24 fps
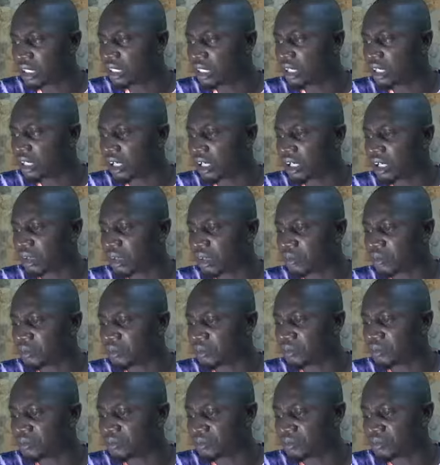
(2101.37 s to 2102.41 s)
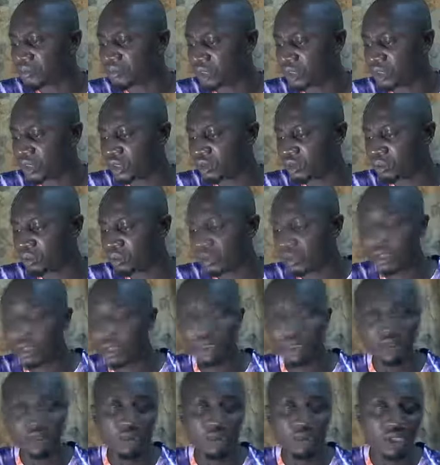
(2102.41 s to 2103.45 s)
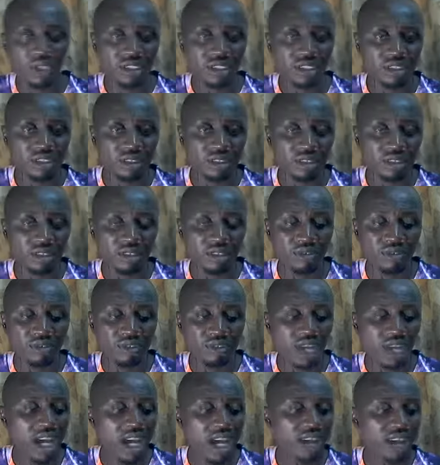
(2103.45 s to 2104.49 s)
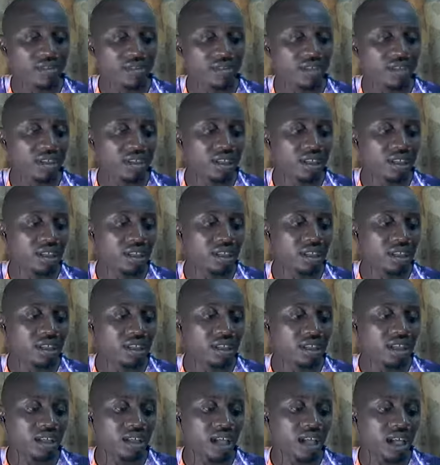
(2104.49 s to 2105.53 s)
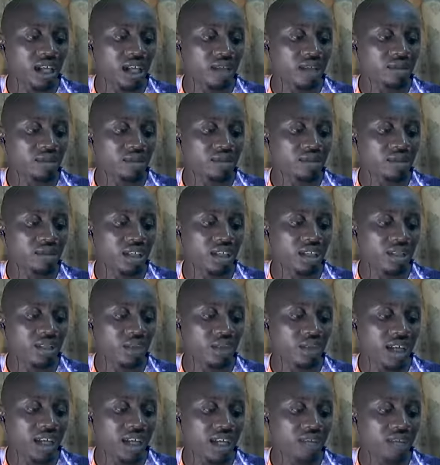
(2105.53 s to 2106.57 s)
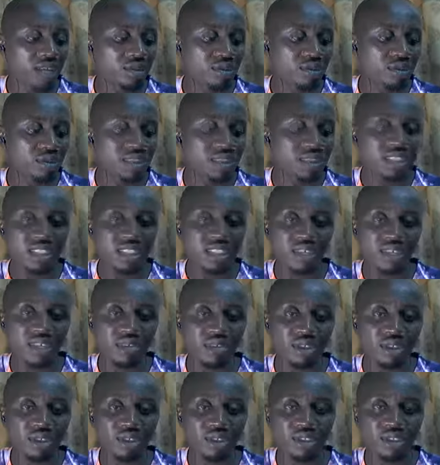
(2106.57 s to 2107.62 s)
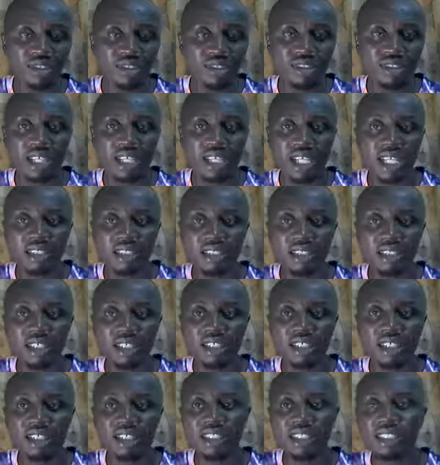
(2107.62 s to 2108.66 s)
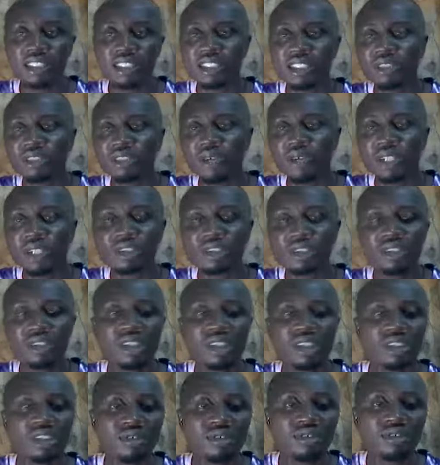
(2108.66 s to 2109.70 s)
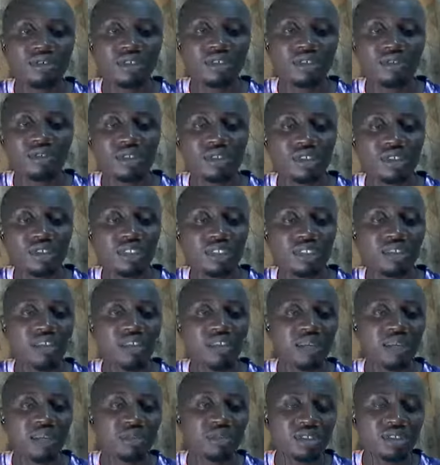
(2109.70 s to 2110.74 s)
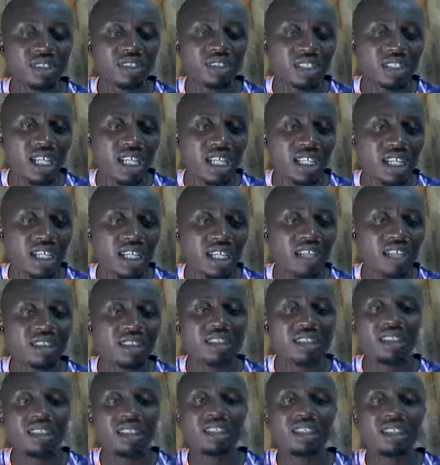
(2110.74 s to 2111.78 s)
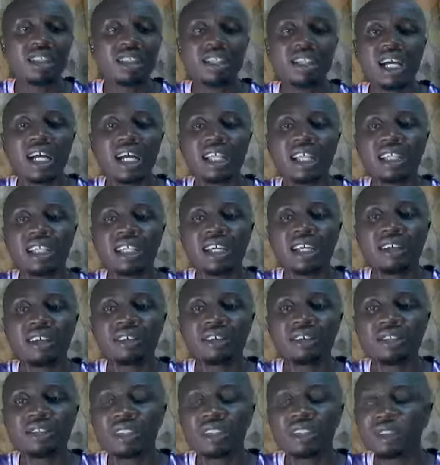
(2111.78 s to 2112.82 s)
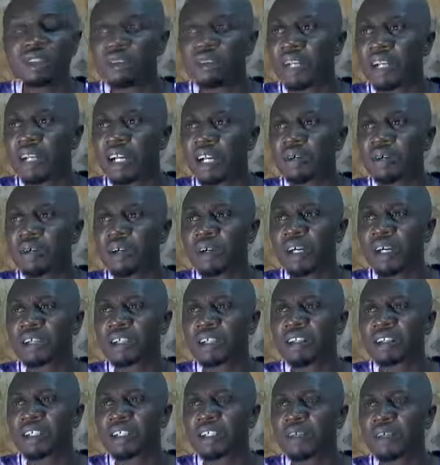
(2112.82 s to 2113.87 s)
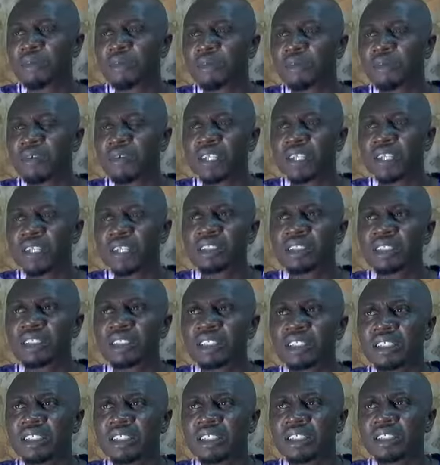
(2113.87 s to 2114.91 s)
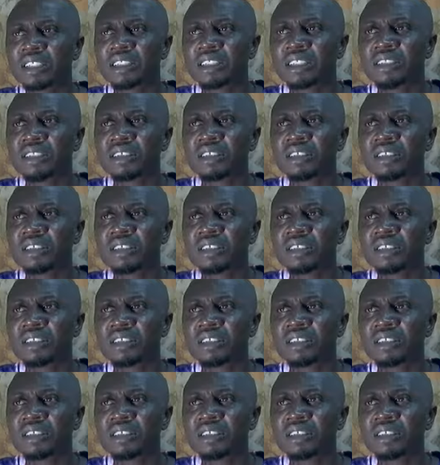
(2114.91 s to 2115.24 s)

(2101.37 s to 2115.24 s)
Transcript: um, pose your questions if you have. The only way it will be easier for you to do that, I think, when if you subscribe to the channel and then subscribe and press the